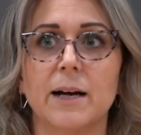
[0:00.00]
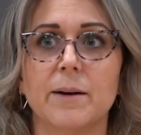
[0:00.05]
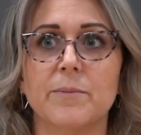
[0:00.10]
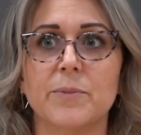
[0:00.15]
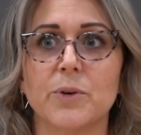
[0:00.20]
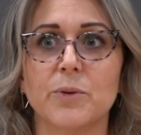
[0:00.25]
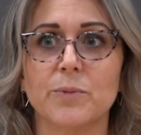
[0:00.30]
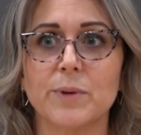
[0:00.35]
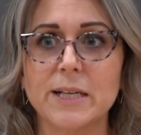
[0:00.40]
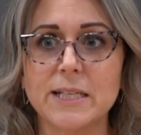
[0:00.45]

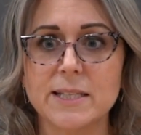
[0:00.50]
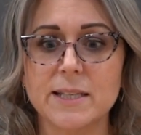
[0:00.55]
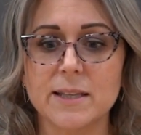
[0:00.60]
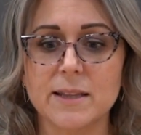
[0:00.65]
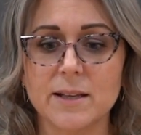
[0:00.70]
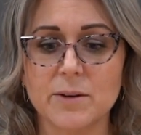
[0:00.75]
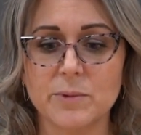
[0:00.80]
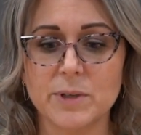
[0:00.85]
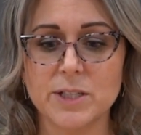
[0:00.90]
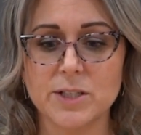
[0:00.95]
The reason
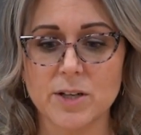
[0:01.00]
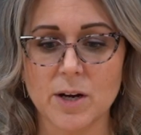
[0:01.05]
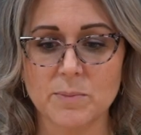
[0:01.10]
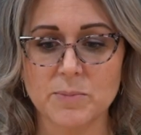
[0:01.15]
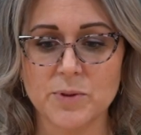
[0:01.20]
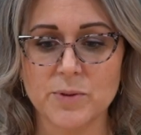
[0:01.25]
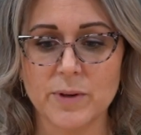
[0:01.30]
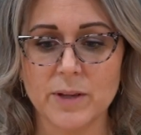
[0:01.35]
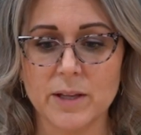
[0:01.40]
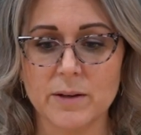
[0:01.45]
that we stop
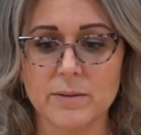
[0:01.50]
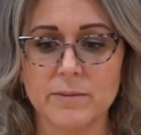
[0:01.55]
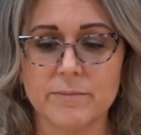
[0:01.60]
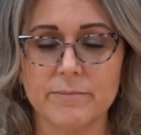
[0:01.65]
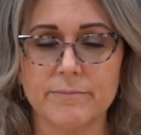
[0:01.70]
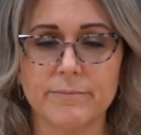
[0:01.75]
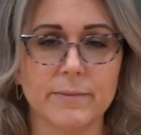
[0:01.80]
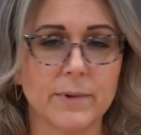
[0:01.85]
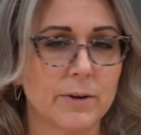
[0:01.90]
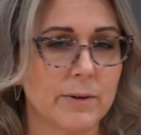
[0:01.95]
doing
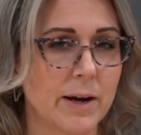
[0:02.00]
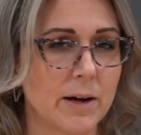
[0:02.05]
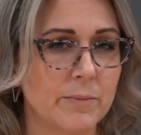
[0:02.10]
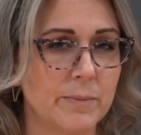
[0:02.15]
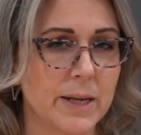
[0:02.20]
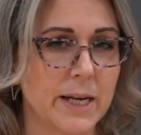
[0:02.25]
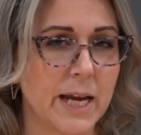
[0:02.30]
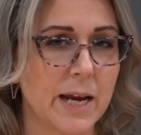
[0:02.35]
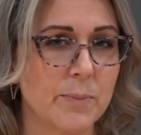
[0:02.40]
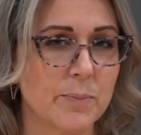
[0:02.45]
them around
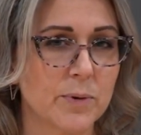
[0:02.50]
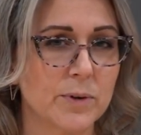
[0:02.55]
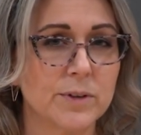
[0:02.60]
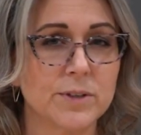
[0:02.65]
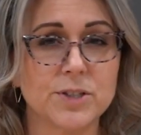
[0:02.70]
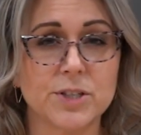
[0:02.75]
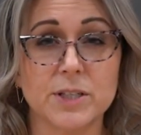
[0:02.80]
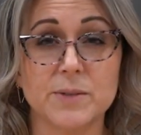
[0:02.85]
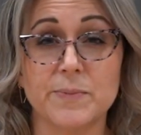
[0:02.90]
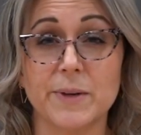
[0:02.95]
mid-April
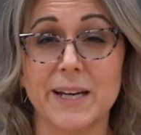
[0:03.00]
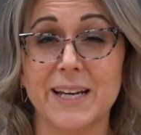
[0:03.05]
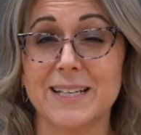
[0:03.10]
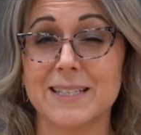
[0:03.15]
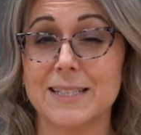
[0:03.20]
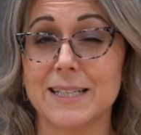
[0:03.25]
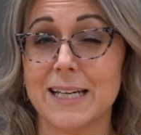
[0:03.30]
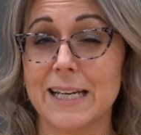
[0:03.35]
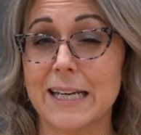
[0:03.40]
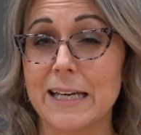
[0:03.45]
is just
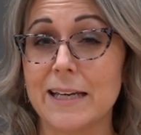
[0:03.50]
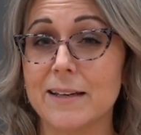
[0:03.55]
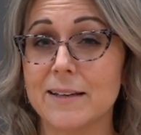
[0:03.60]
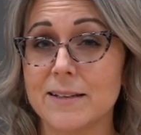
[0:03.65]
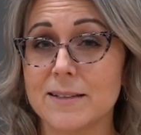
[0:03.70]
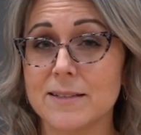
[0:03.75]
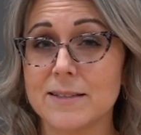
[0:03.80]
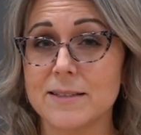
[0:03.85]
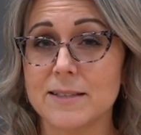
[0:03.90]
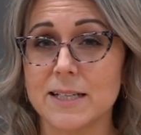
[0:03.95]
because
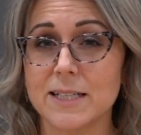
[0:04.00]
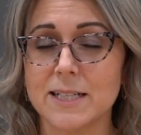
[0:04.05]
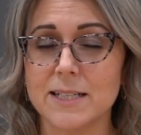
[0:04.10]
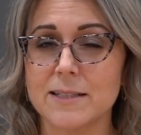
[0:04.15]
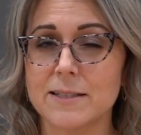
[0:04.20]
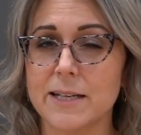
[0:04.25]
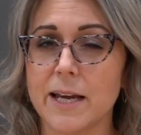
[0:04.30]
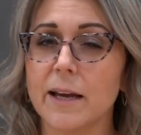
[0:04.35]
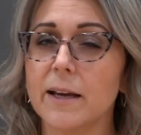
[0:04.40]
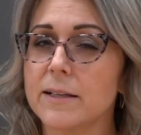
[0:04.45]
it does
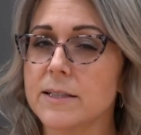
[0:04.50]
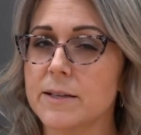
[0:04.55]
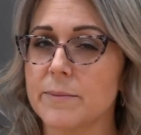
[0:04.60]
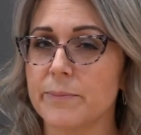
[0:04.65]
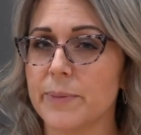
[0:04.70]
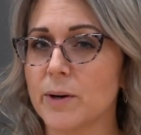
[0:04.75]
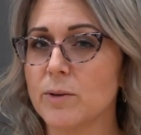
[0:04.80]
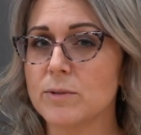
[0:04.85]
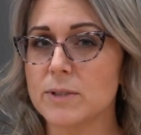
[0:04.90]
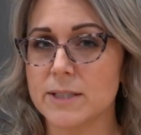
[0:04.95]
take us
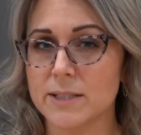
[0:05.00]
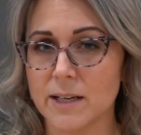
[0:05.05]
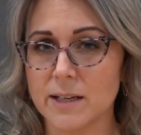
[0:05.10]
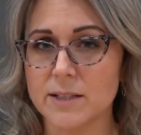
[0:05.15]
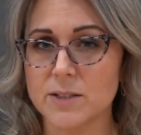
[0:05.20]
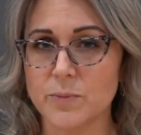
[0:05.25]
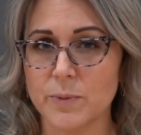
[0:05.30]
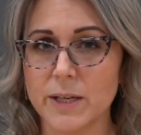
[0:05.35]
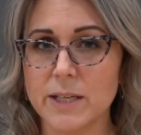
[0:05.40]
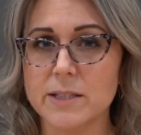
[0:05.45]
about
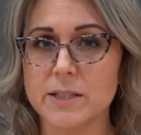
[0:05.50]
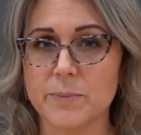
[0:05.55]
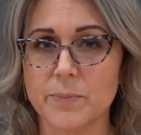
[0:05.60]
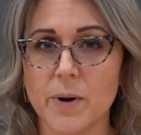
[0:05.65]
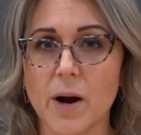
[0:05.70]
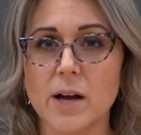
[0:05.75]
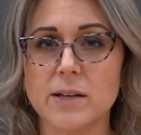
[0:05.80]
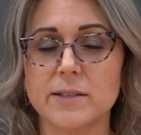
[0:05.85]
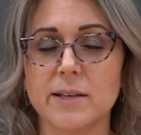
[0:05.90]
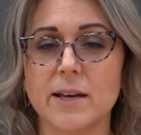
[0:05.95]
6 weeks to
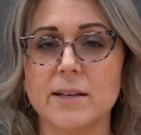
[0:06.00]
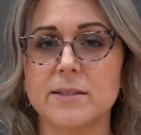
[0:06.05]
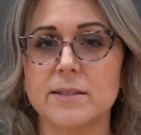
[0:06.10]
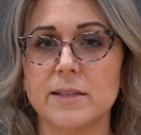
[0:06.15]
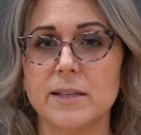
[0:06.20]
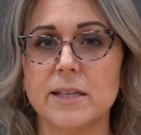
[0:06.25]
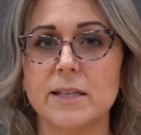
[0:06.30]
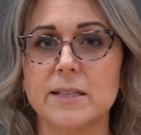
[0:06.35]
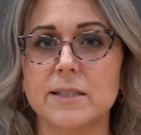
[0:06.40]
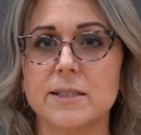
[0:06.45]
process
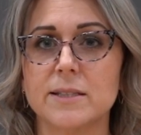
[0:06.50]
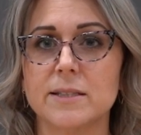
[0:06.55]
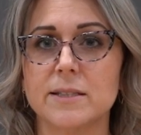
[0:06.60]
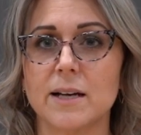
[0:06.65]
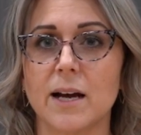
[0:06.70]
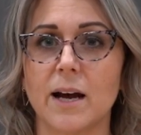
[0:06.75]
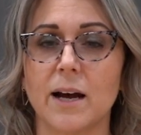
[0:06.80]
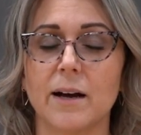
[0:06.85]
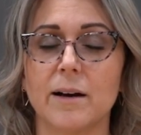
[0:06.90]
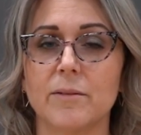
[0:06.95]
these
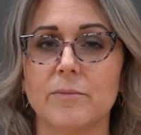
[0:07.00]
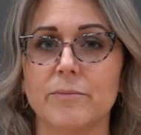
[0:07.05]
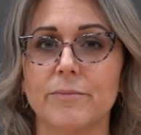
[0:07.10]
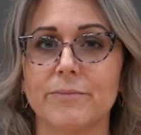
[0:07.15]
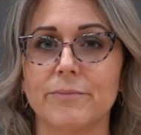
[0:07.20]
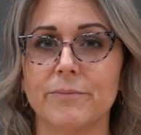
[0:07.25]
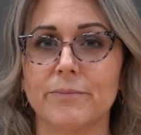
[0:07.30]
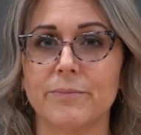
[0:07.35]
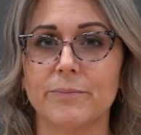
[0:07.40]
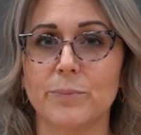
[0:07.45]

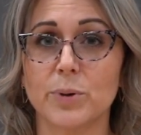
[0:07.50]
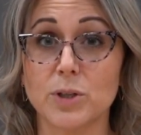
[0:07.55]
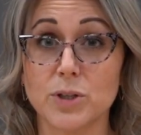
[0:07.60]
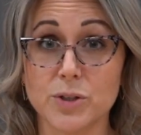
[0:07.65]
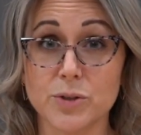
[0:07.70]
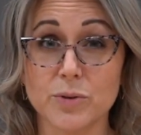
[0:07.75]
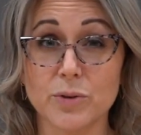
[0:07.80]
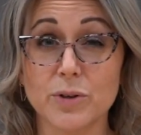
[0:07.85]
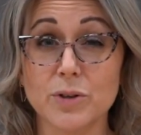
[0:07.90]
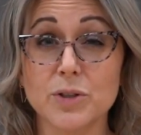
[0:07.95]

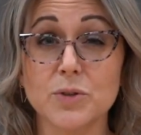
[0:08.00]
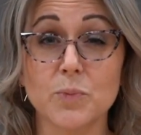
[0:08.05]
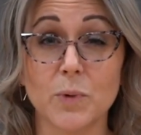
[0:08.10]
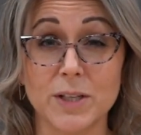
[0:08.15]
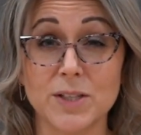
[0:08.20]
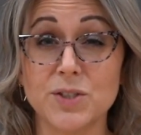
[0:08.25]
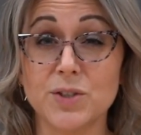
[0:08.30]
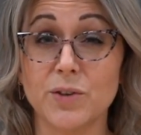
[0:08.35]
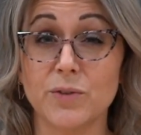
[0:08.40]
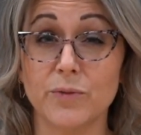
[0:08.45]
purchase orders
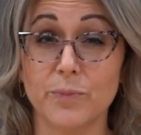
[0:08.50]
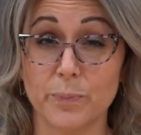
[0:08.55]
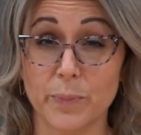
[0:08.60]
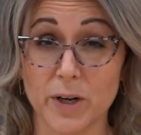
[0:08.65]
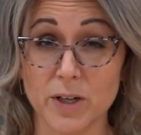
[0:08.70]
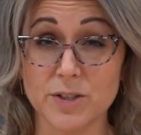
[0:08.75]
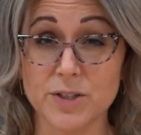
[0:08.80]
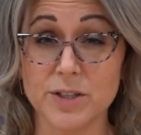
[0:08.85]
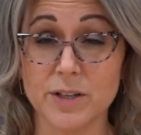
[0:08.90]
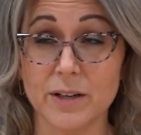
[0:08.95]
once
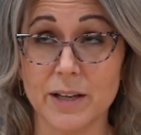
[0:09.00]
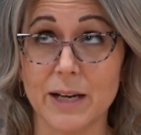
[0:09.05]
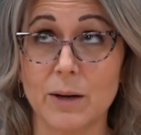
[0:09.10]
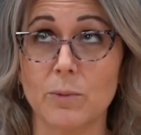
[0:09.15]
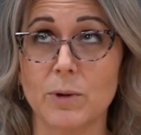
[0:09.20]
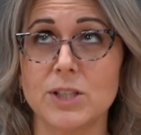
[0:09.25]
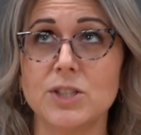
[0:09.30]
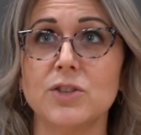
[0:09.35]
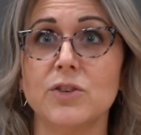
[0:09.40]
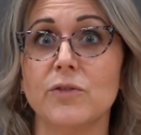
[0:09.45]

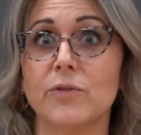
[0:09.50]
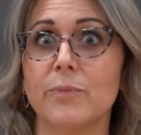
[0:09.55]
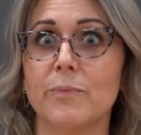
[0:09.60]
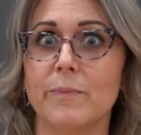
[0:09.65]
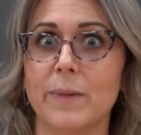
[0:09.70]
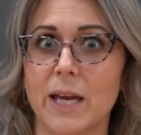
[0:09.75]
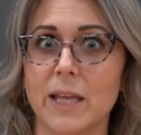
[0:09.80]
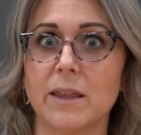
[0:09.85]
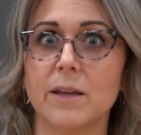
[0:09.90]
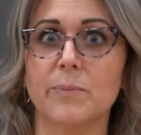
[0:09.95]
you've
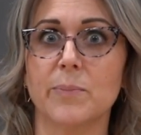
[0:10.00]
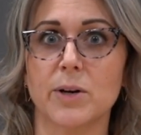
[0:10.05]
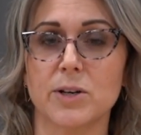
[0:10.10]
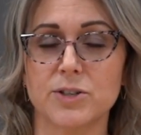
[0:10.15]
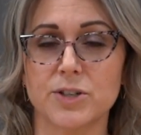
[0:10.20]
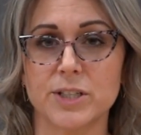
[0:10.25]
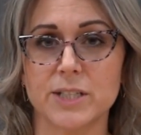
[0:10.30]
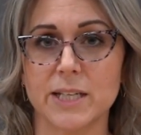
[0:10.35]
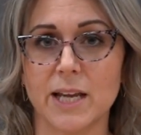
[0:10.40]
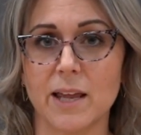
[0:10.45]
made the
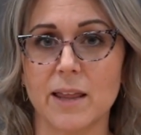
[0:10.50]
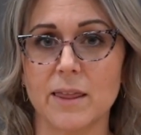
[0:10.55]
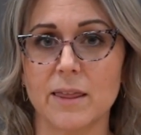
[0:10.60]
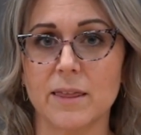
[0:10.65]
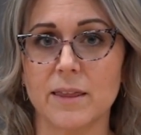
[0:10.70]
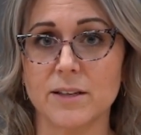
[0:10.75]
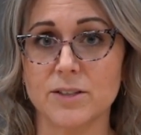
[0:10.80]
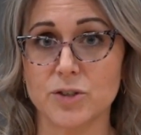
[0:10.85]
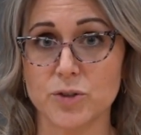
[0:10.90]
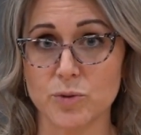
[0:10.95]
purchase
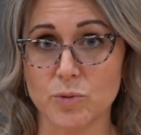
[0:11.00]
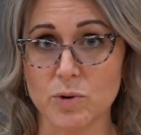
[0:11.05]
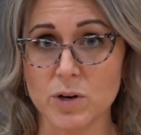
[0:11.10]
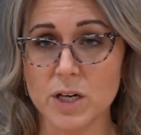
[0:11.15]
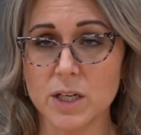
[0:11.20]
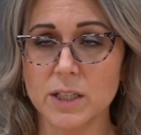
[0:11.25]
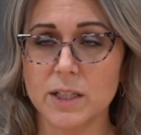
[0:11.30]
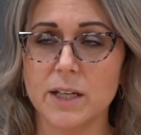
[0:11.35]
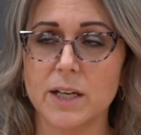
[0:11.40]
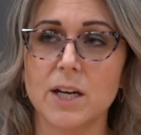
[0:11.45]
in the
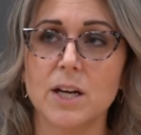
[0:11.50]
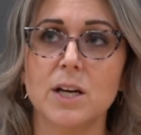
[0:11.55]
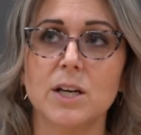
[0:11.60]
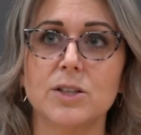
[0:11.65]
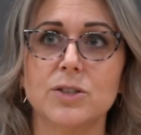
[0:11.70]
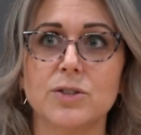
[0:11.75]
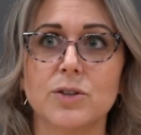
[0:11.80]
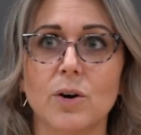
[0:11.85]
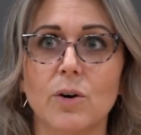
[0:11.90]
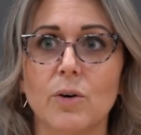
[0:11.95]
store.
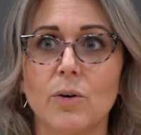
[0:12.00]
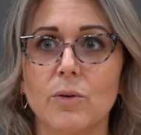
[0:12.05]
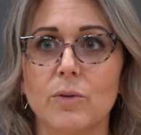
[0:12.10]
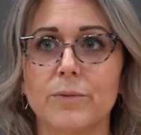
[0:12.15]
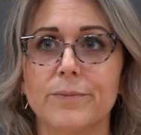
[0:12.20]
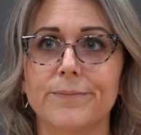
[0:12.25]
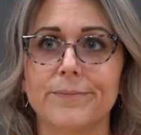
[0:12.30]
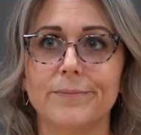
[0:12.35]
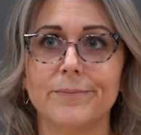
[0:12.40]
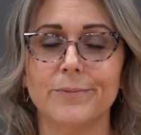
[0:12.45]

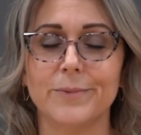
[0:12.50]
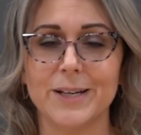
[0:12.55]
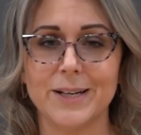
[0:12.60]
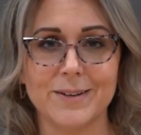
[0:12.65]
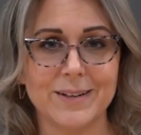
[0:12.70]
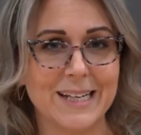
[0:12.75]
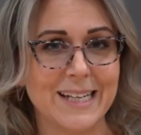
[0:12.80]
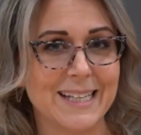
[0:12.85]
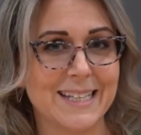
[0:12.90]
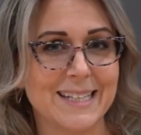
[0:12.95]
So we
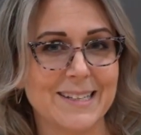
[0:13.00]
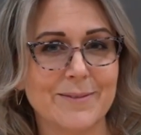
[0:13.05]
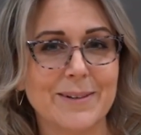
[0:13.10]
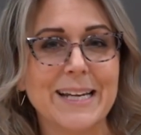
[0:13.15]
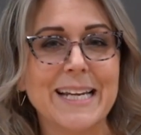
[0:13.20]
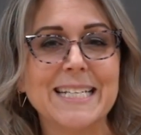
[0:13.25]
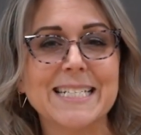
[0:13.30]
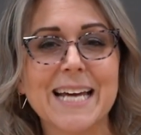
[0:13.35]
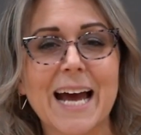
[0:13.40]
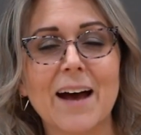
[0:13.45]

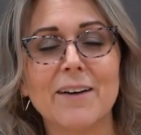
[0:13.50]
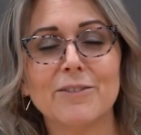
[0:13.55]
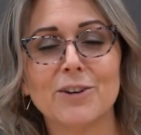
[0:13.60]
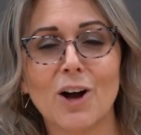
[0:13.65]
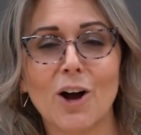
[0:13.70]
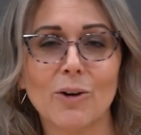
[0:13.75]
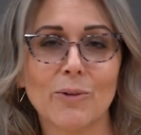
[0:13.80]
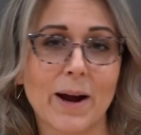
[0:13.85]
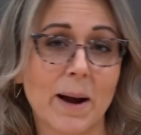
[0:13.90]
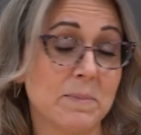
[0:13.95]
need to have it
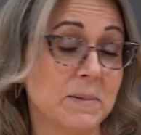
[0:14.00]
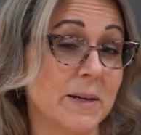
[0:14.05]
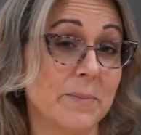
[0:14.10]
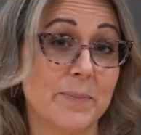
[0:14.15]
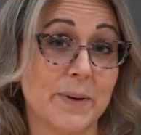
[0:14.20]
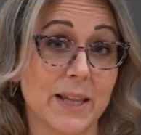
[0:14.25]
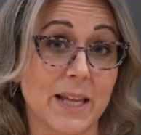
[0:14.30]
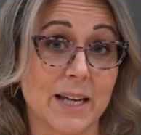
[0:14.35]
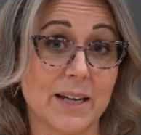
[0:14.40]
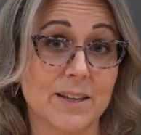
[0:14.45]
all wrapped up
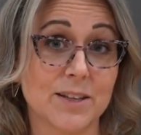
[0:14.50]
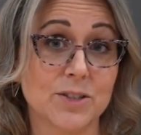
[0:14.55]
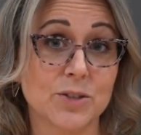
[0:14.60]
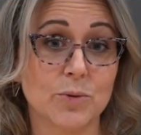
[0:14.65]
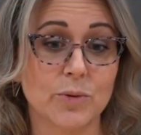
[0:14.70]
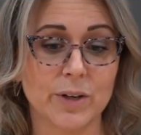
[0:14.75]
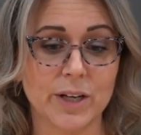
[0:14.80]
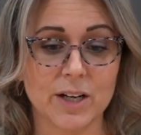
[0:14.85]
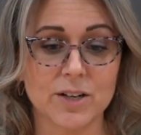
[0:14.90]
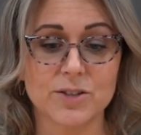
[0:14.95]
by the end of the
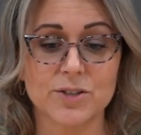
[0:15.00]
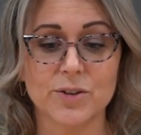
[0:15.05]
school year.